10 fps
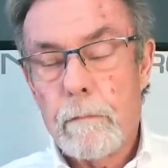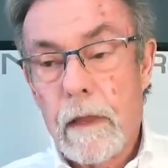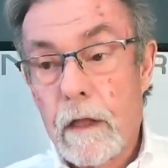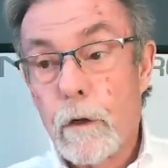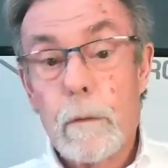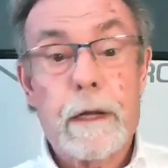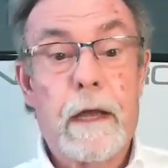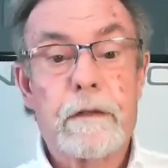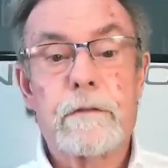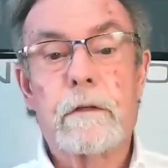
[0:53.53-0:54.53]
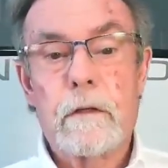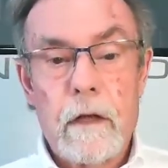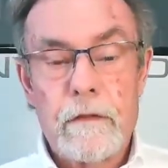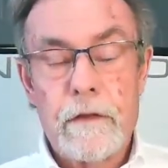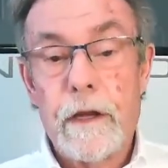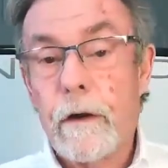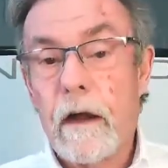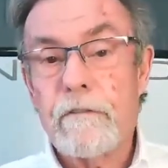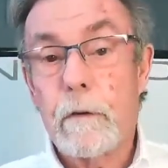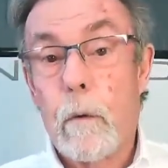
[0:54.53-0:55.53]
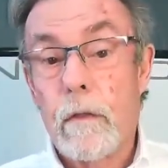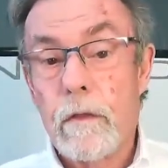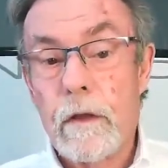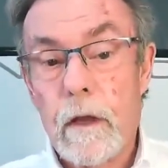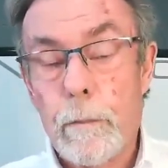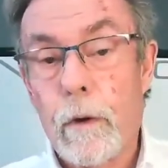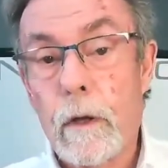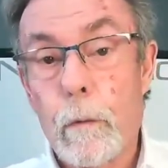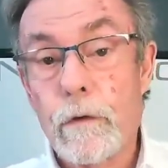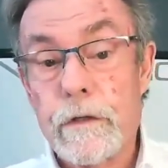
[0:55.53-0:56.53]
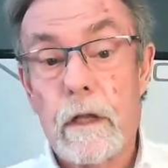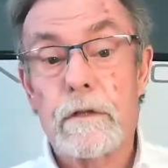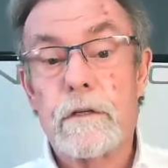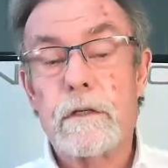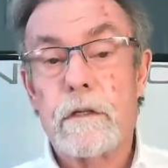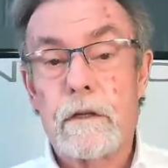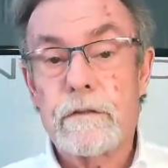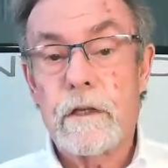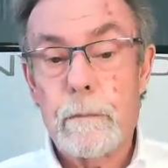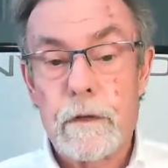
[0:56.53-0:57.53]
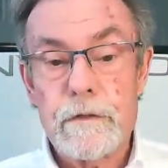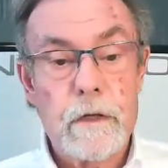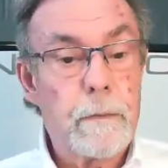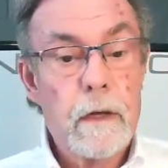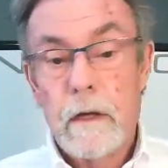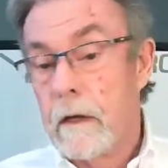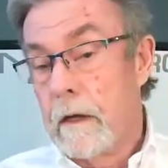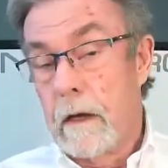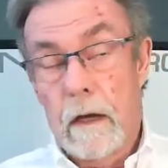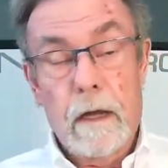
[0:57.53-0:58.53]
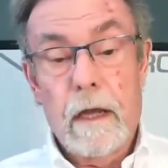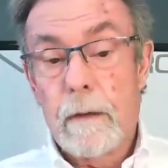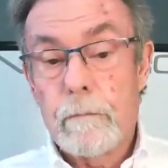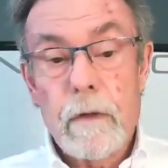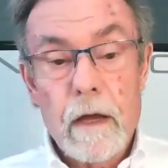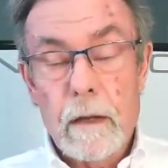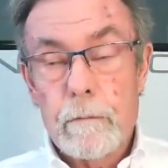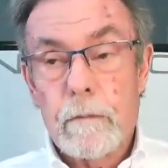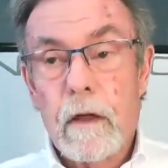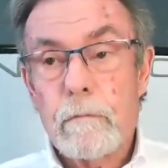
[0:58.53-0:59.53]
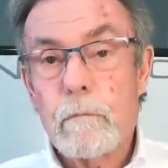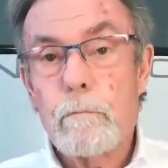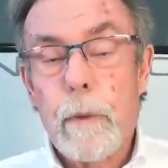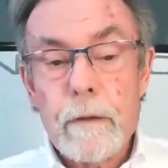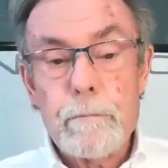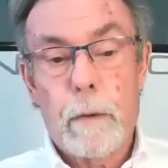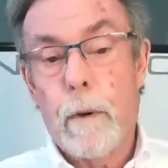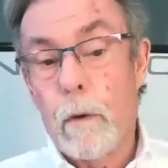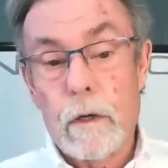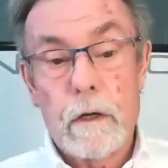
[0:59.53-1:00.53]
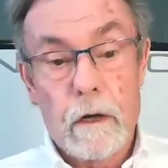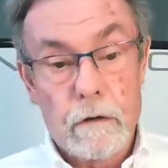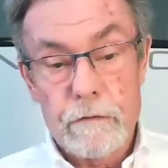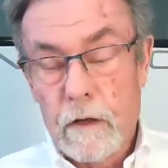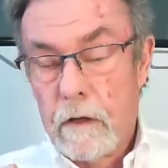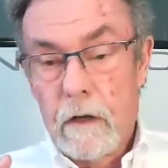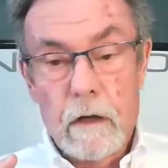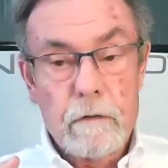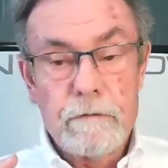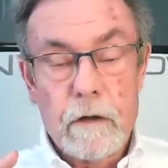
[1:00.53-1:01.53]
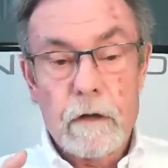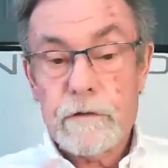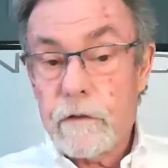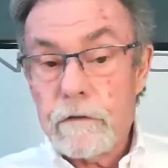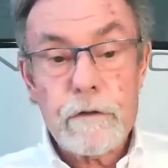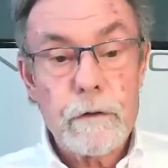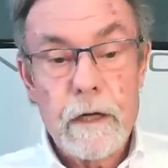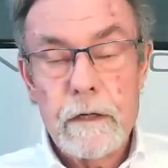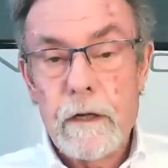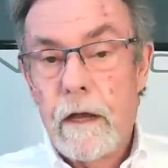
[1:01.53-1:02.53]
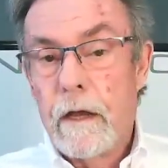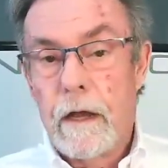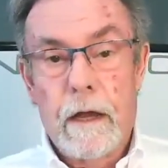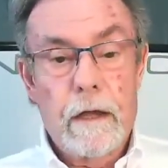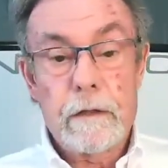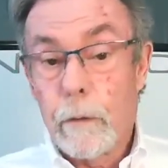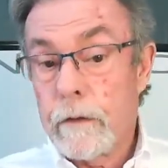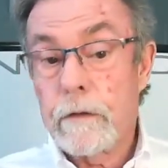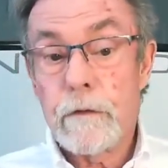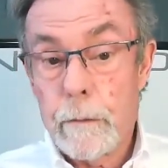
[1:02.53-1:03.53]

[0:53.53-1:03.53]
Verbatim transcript: melanoma cancer the year after he won the Pirelli World Challenge GTS Championship. I am I am a big proponent of, of, of uh, sunscreen and going to the